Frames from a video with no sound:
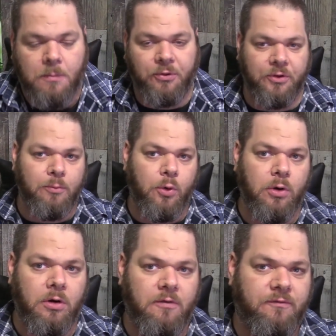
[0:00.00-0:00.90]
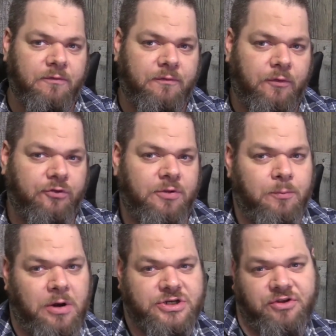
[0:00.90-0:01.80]
But they're more of first
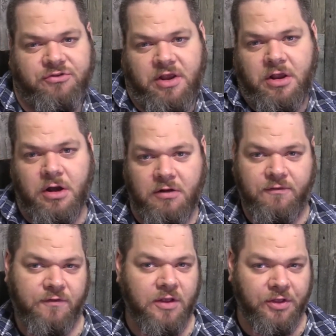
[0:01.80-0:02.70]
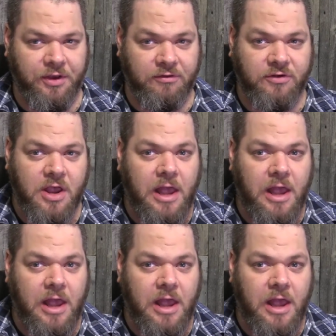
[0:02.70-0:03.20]
impressions and gut feelings,